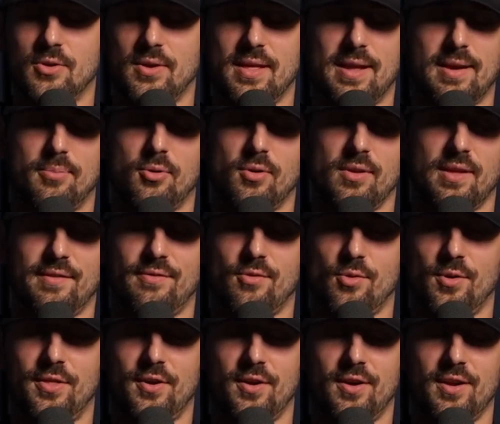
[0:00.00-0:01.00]
going to the airport at like
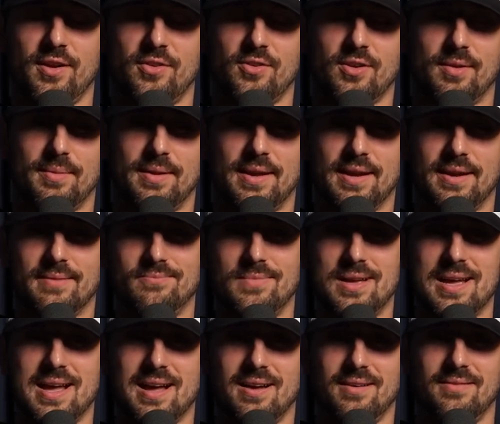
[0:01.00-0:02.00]
4:30. So I'm like,
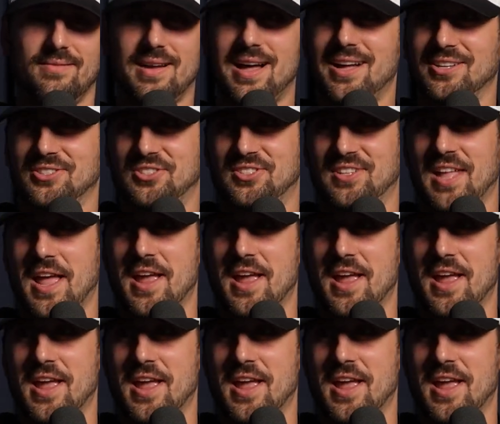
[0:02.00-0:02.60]
oh, I'll just